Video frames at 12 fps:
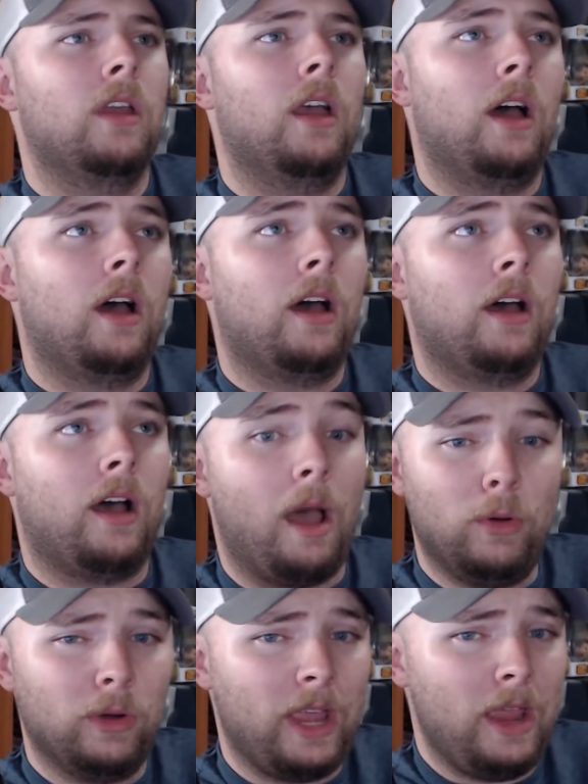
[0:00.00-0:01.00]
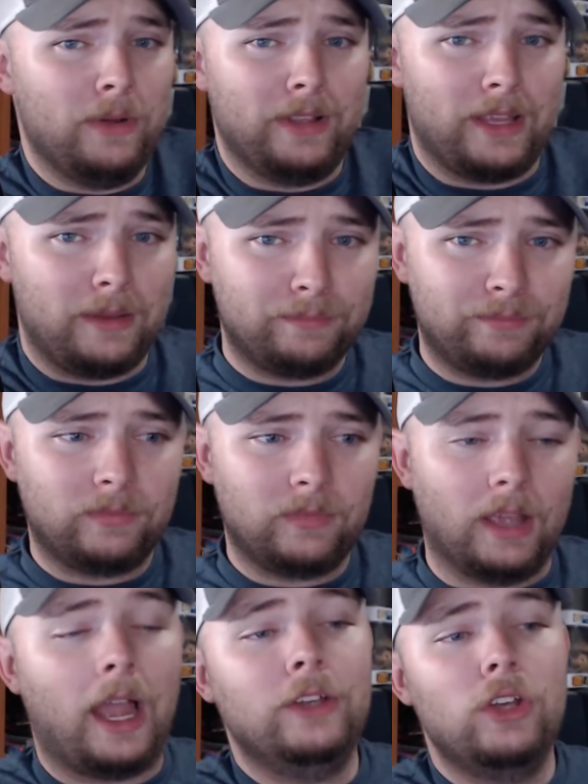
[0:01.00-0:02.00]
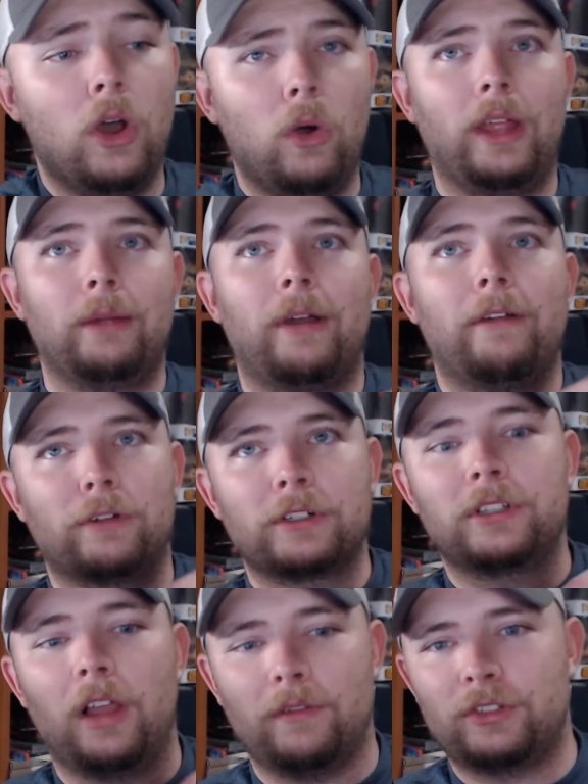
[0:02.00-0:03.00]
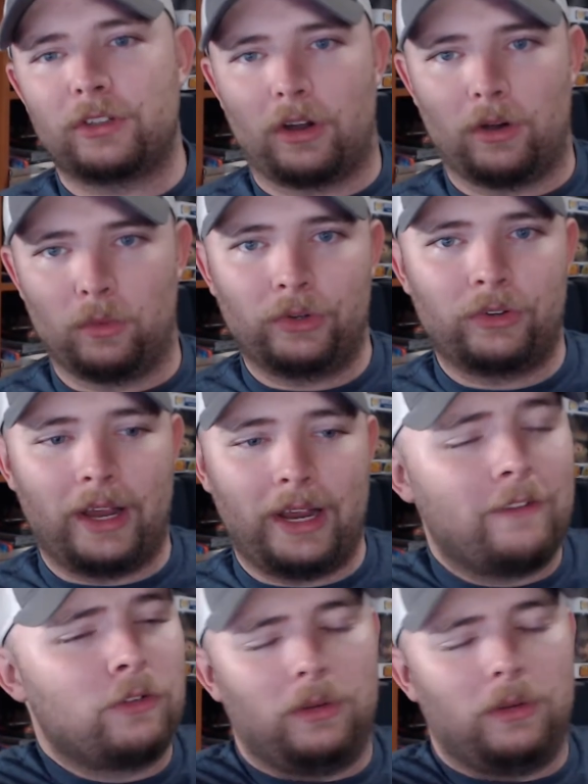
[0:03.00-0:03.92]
I'm okay with it. I know, like, my first love is Star Wars, right?